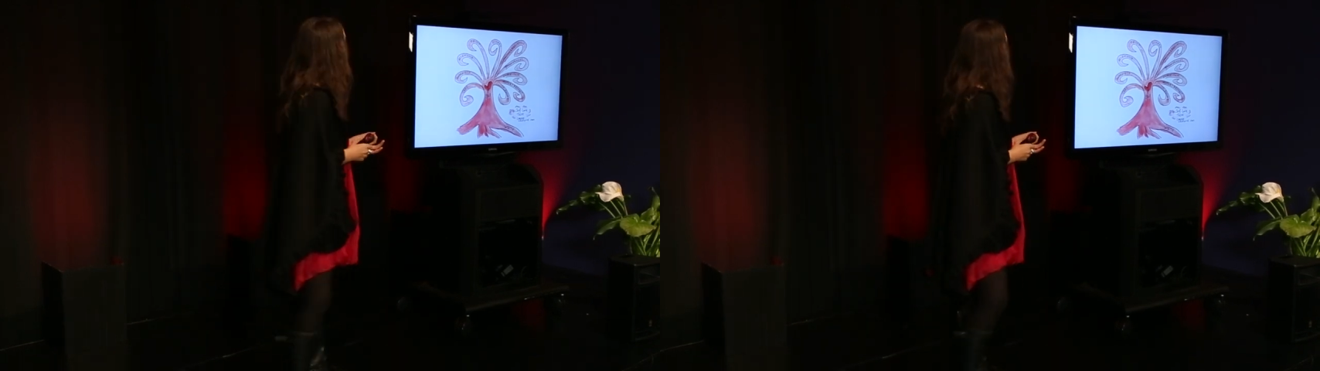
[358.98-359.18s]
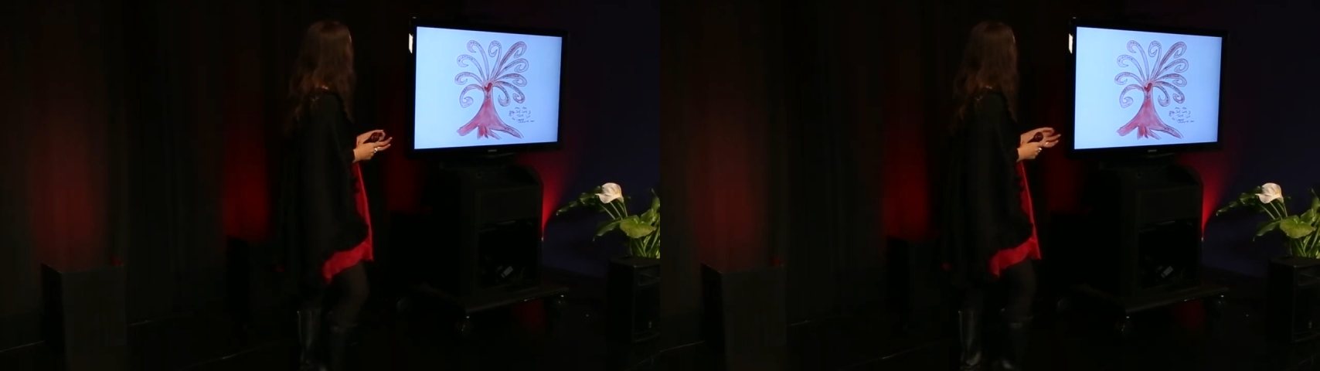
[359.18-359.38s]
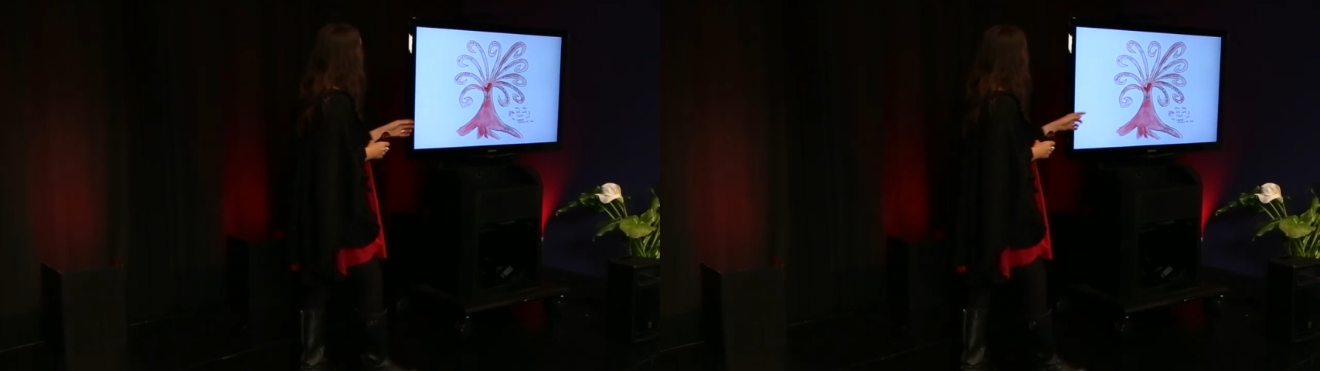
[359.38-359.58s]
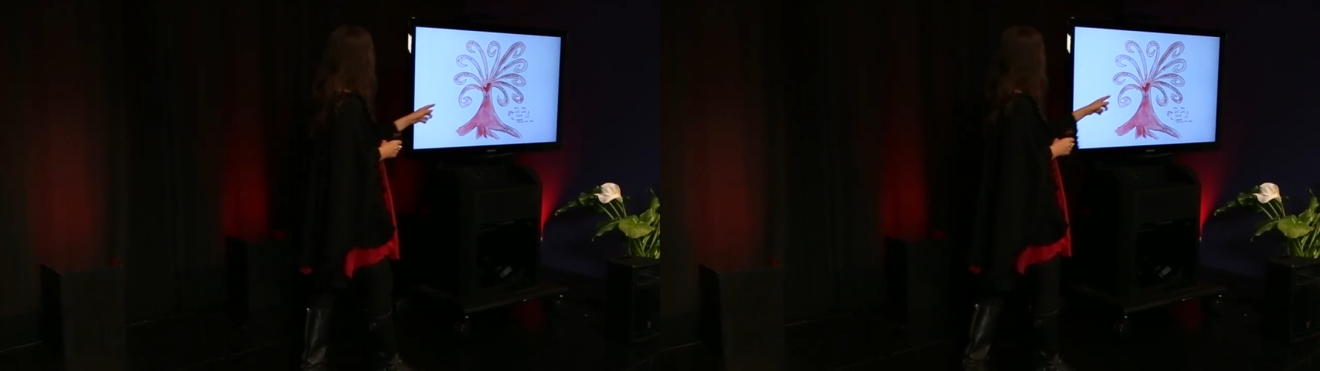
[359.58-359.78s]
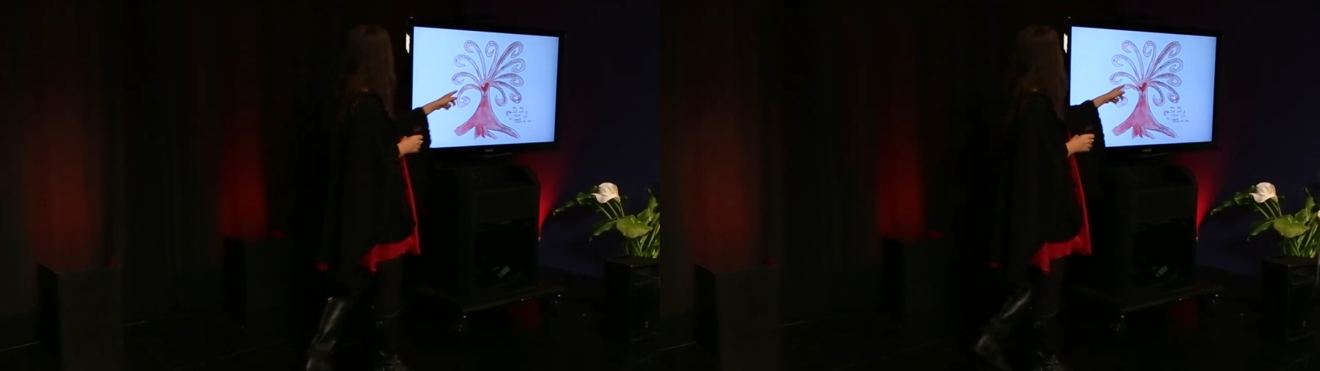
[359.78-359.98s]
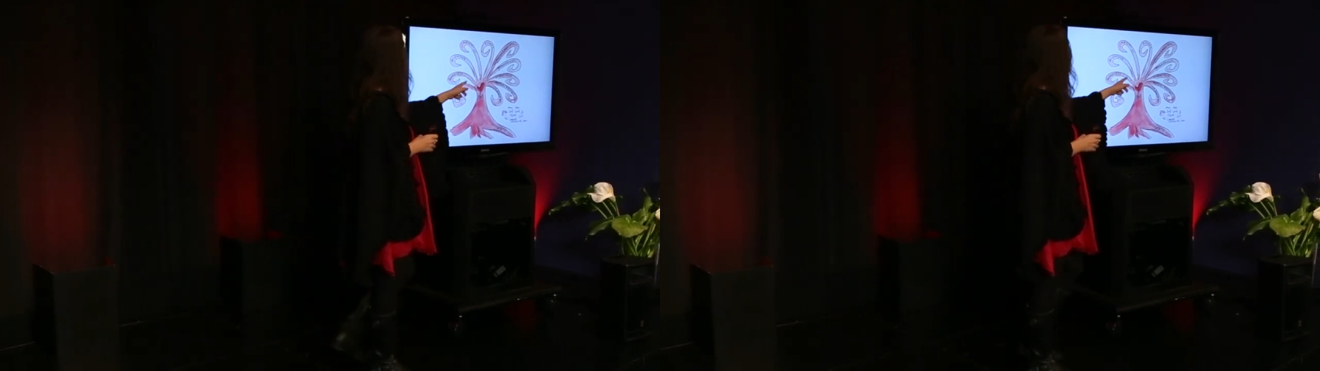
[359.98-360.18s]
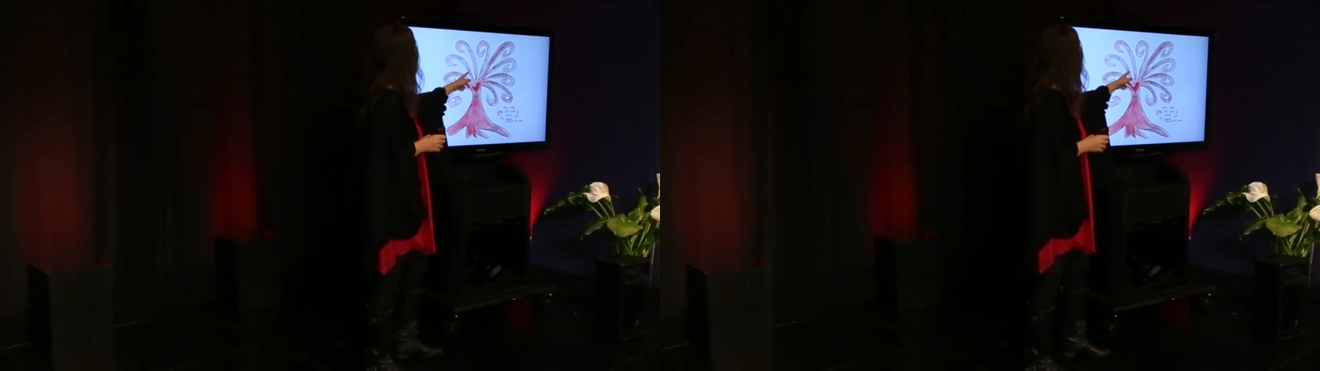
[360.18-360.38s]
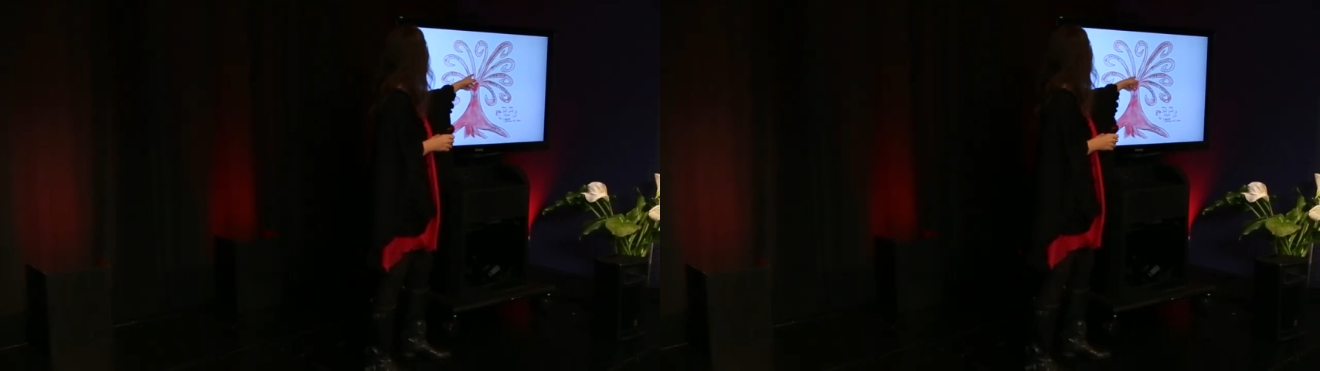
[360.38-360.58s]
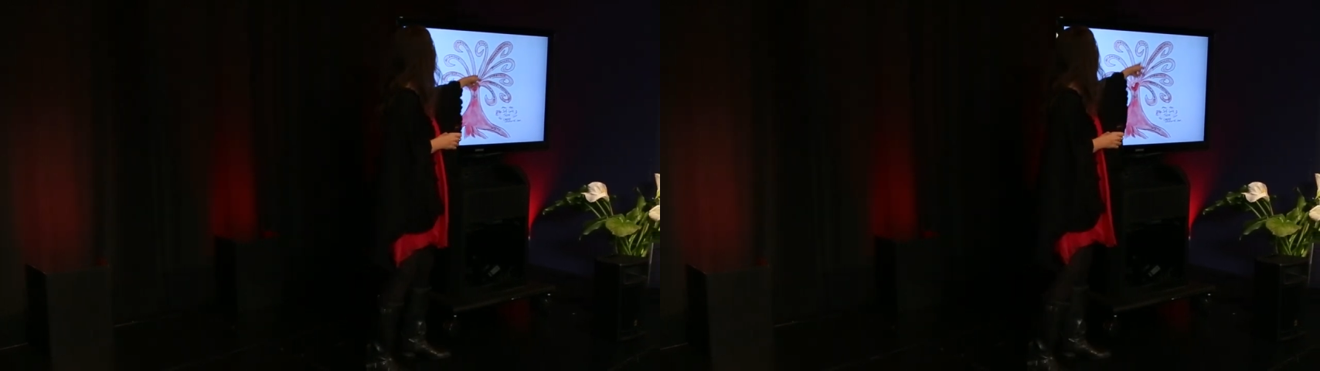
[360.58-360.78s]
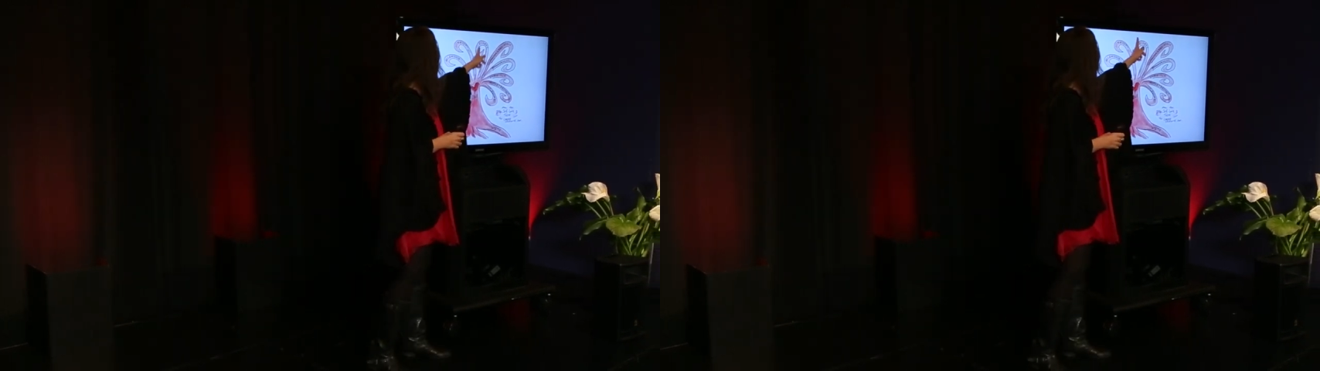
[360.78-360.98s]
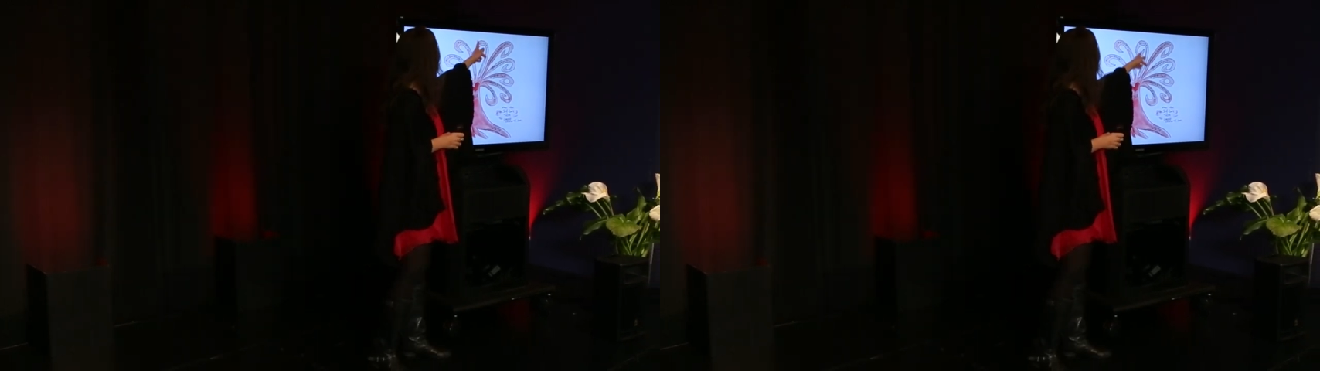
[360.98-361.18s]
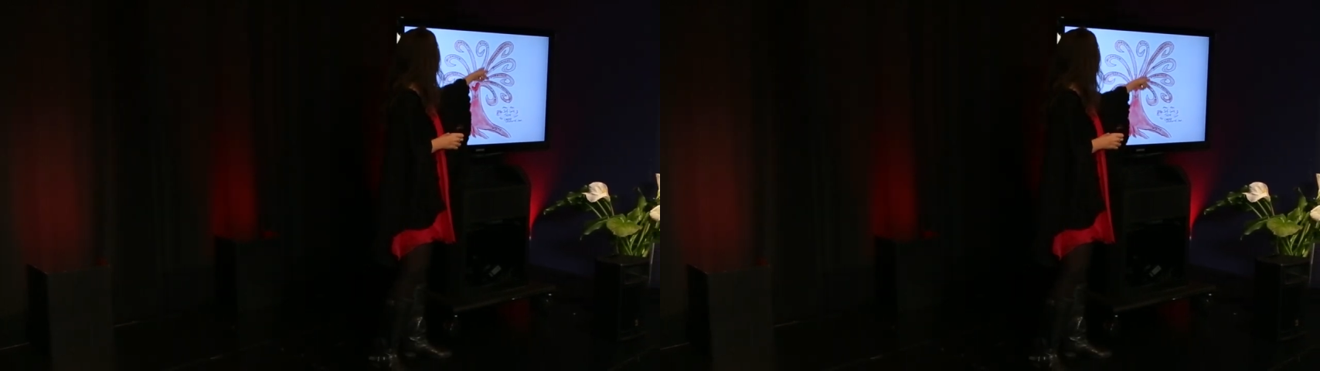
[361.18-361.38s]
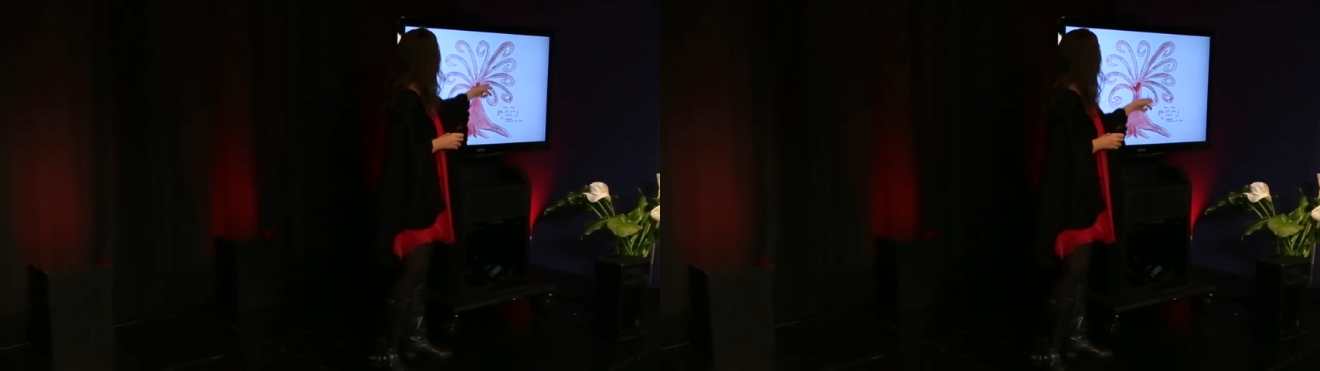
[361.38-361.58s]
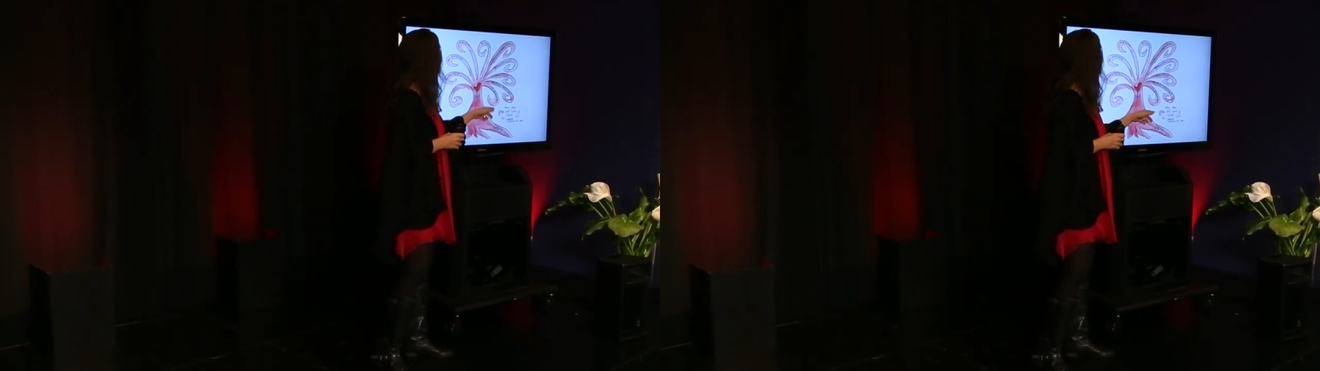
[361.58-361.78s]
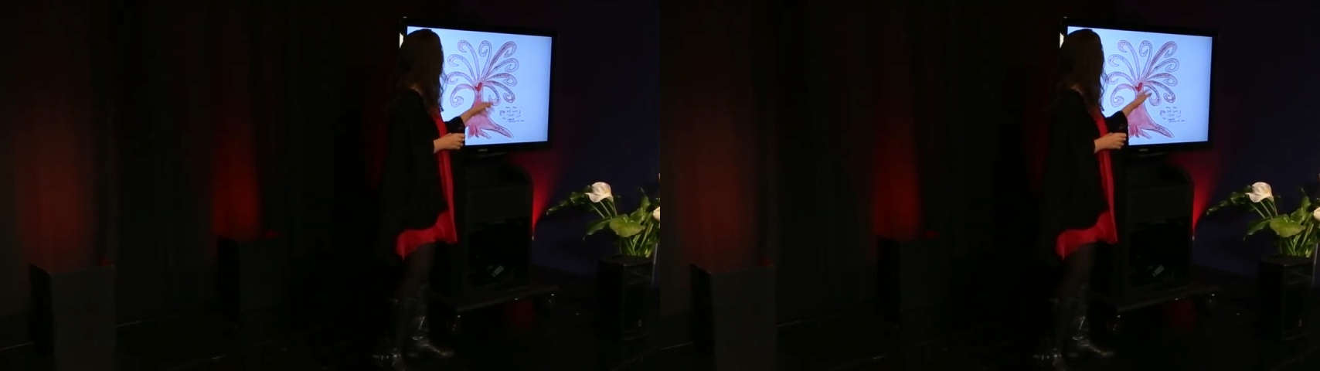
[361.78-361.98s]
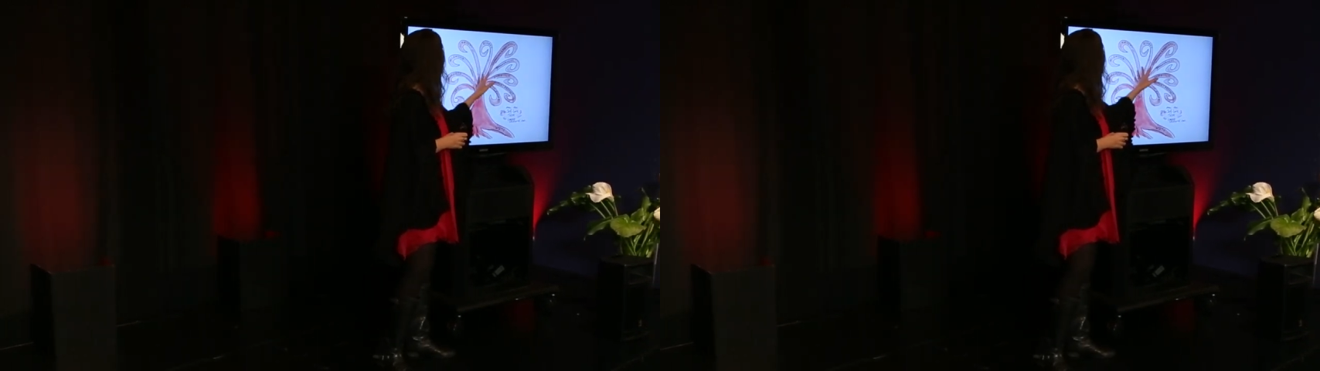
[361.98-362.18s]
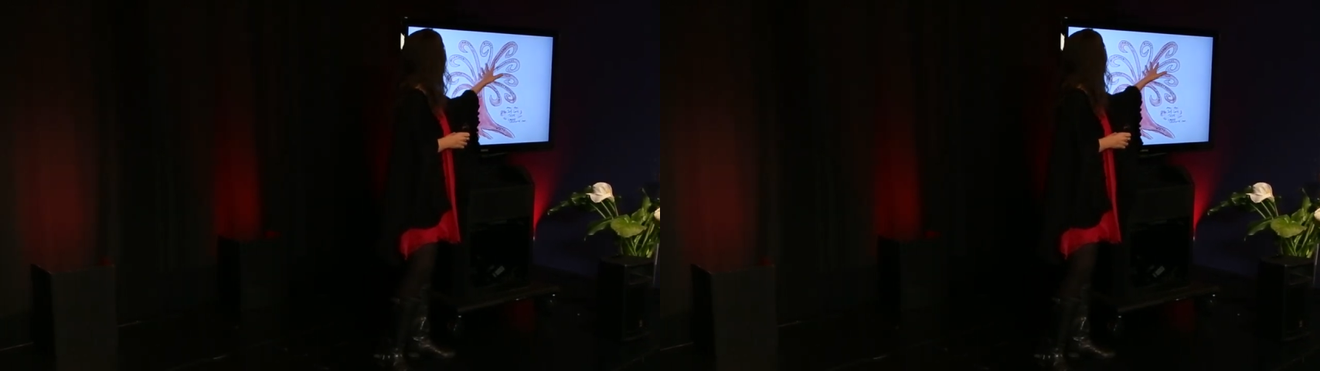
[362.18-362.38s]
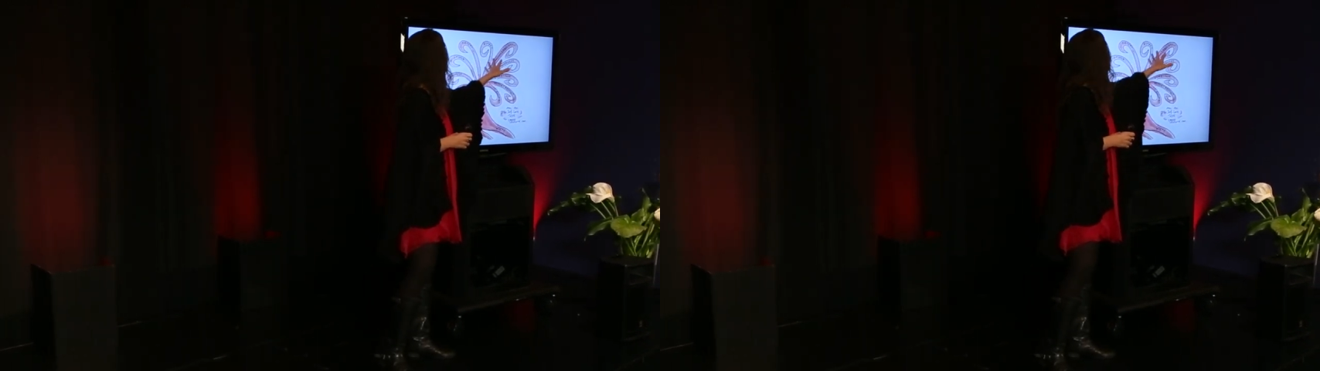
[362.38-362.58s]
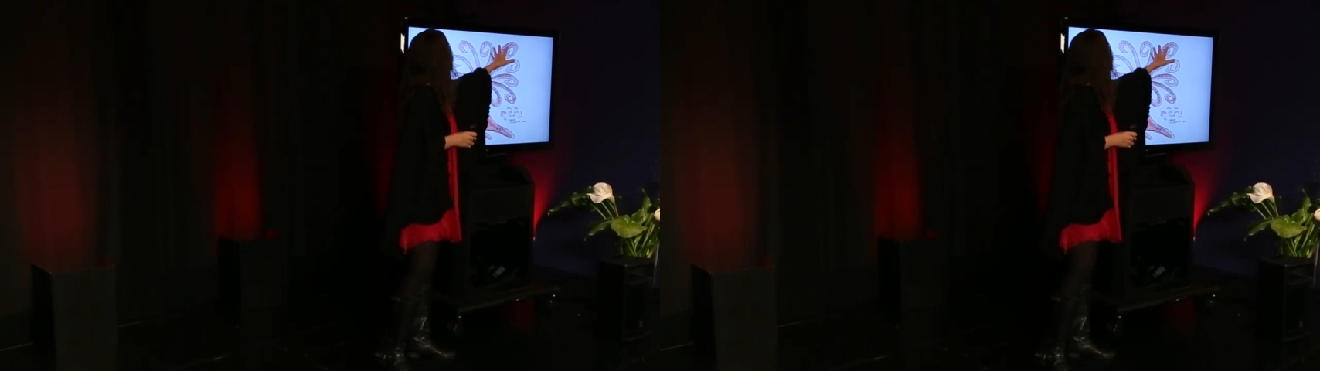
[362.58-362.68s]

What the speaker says: (no speaker visible)